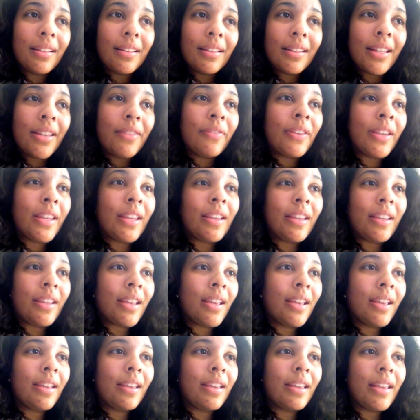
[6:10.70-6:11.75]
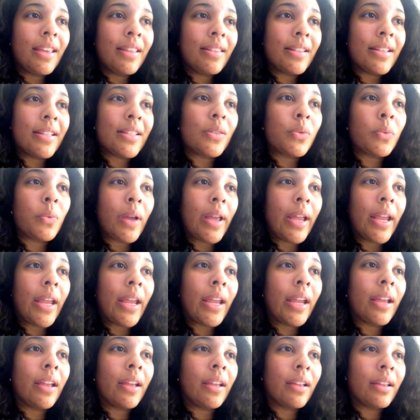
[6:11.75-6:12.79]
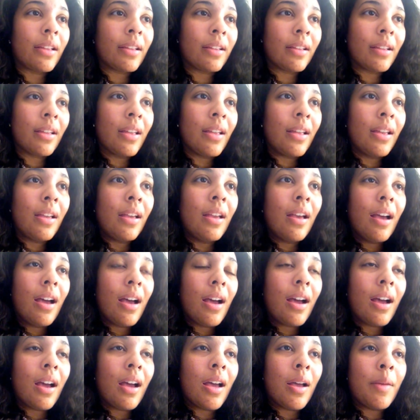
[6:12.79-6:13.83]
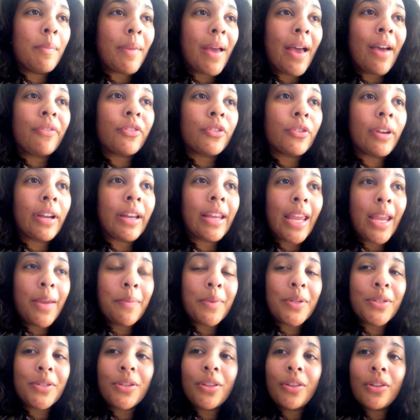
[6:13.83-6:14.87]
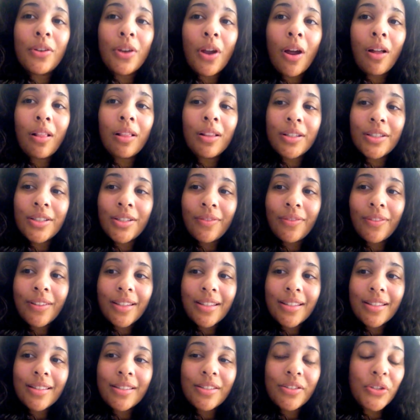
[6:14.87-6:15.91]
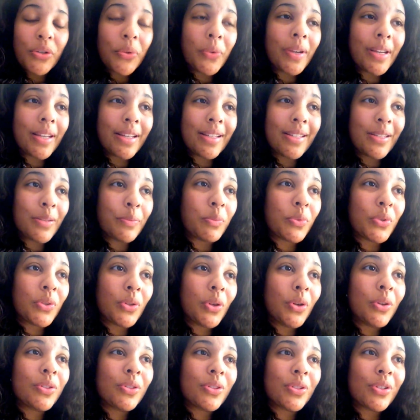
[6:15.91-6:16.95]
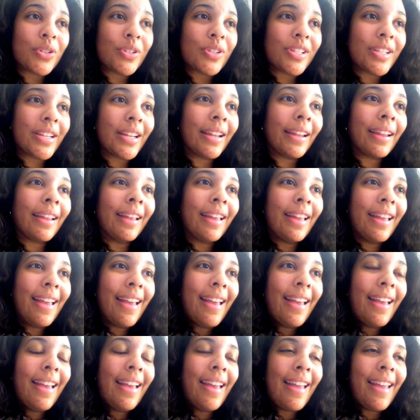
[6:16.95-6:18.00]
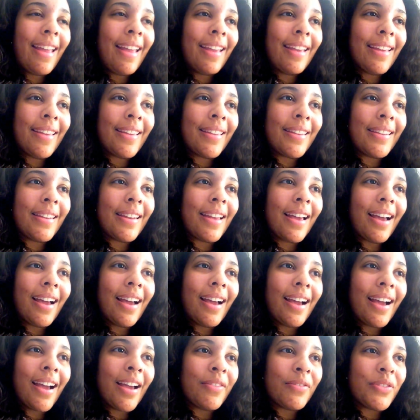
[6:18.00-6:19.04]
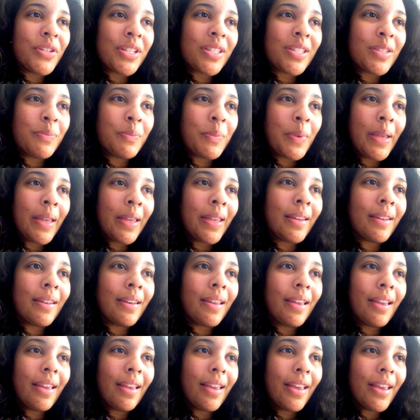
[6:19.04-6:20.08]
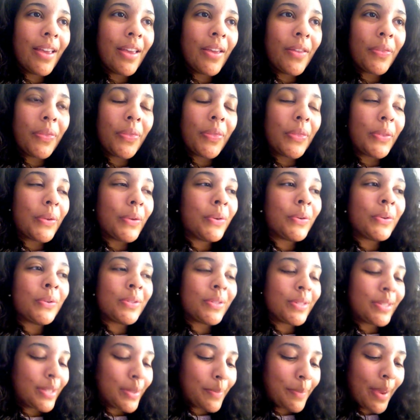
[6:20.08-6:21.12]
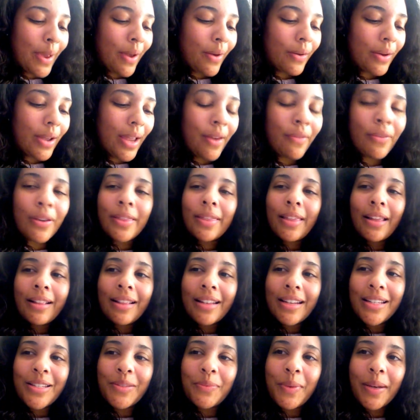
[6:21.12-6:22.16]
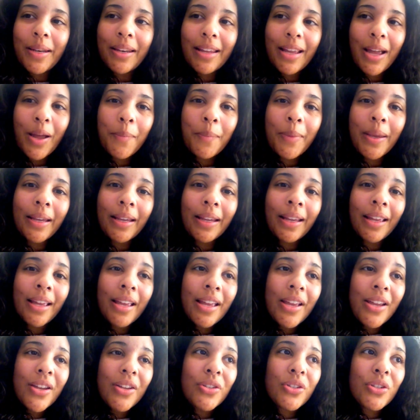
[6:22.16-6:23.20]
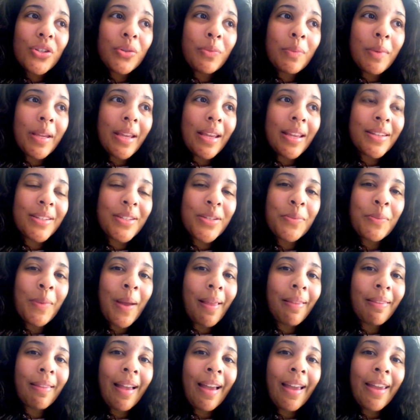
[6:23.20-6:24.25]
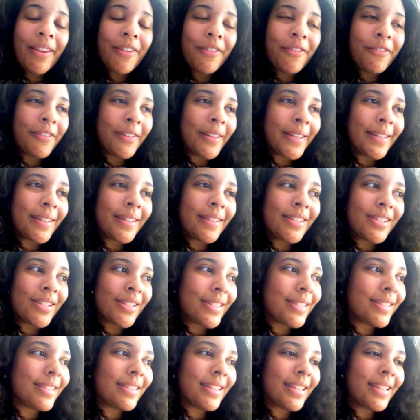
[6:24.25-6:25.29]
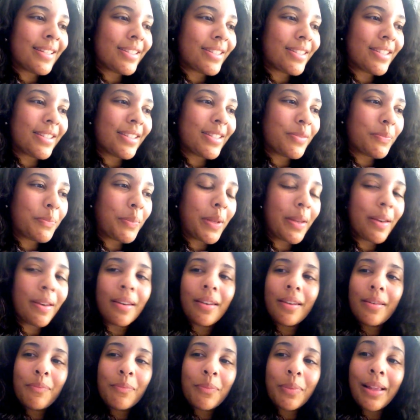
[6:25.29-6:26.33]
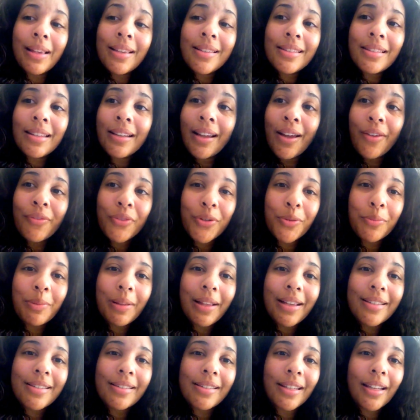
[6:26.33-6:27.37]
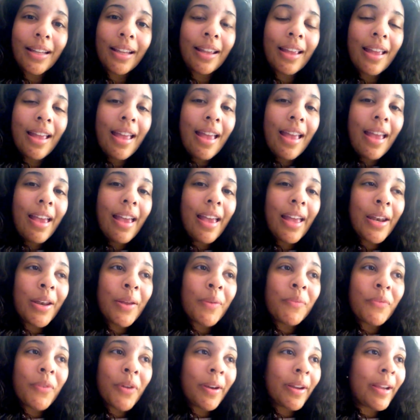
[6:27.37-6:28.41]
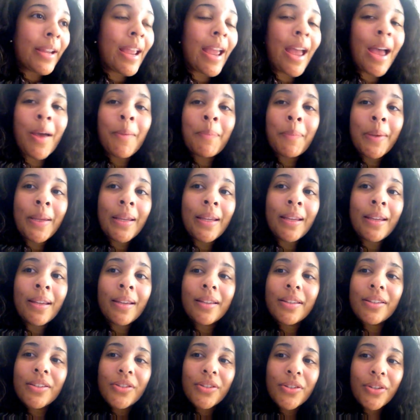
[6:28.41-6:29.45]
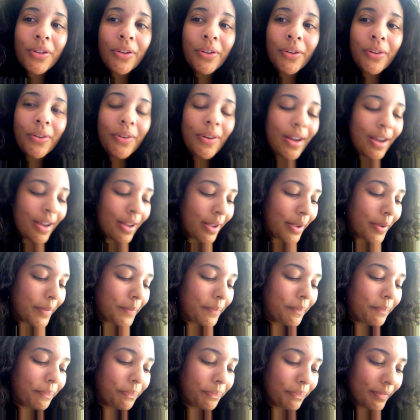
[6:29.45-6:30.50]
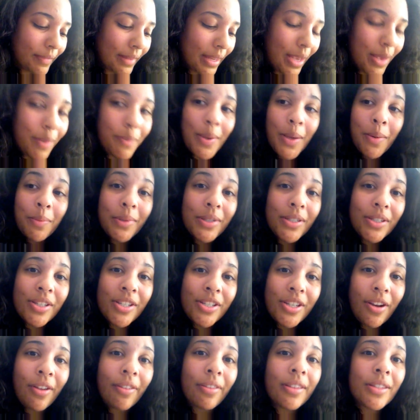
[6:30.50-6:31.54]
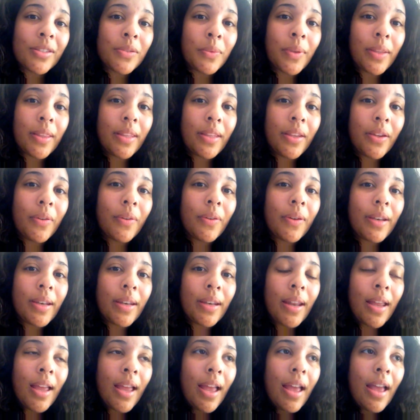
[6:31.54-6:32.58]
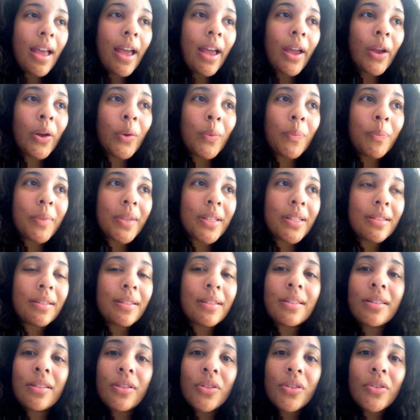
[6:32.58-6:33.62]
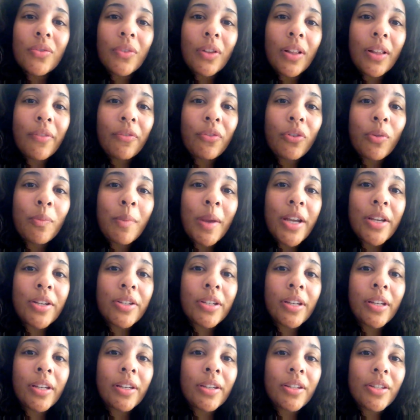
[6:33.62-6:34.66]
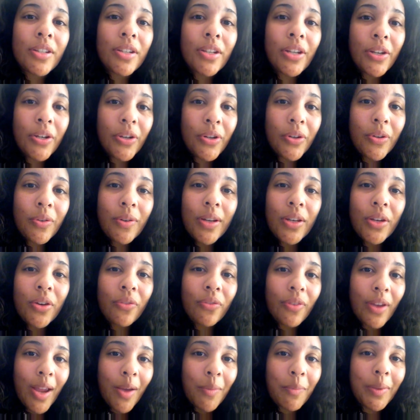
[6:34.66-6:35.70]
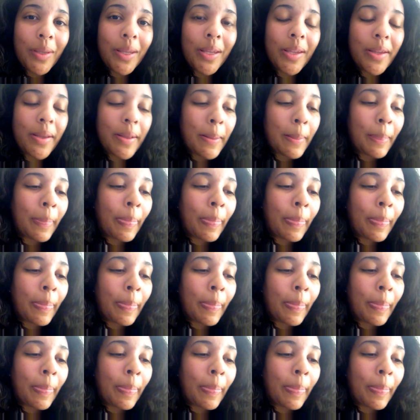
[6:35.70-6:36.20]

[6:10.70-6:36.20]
living in this way after I came into the knowledge of this, doing some soul searching, and I've just been enthused about everything that has been coming to me into my life, and it's just been blessing after blessing, and I'm very happy to be able to share this with you, and I hope this is useful information to you and your family,